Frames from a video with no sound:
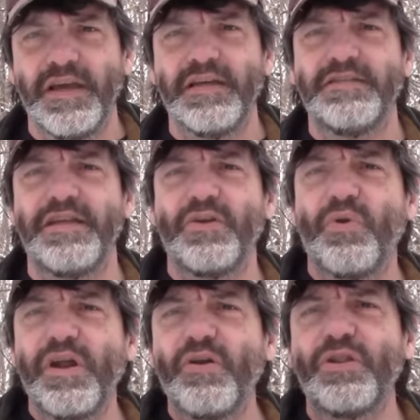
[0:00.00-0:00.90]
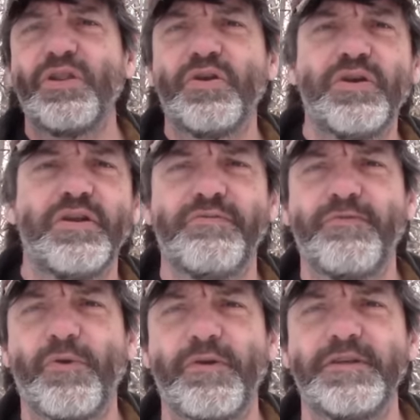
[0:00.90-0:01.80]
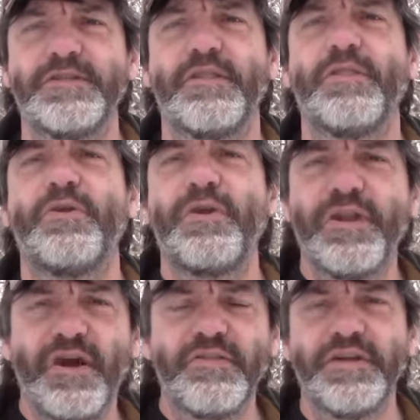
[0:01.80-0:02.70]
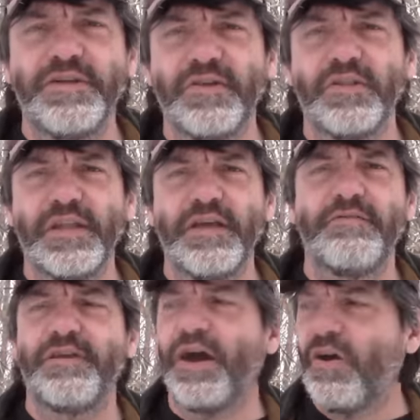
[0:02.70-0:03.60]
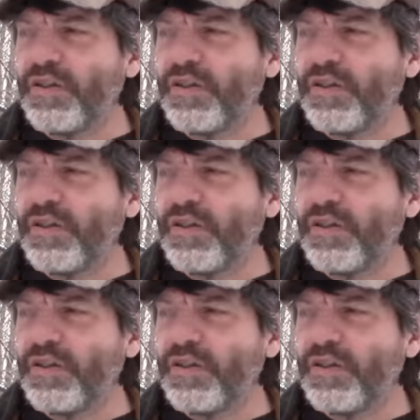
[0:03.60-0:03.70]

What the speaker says: Instead of going out and learning the forest, learning how the deer live and how